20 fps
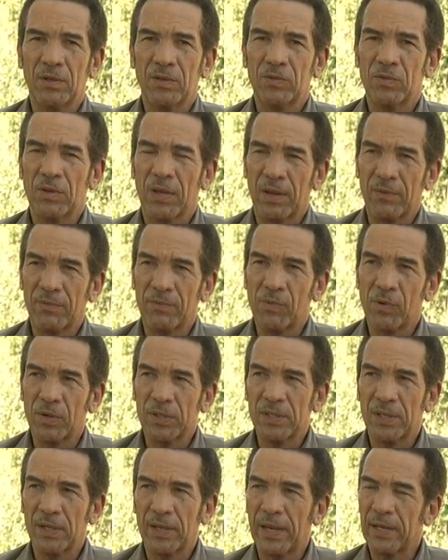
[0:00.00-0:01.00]
to have
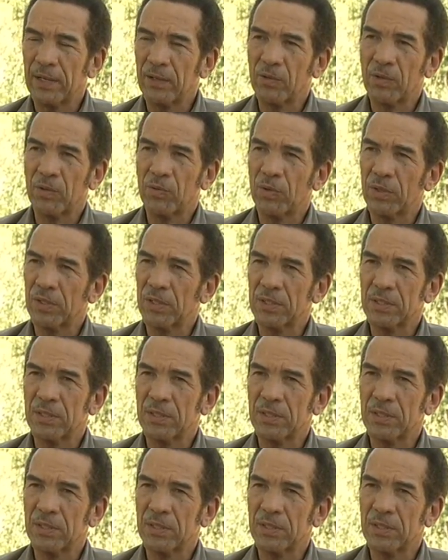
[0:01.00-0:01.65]
water, adequate water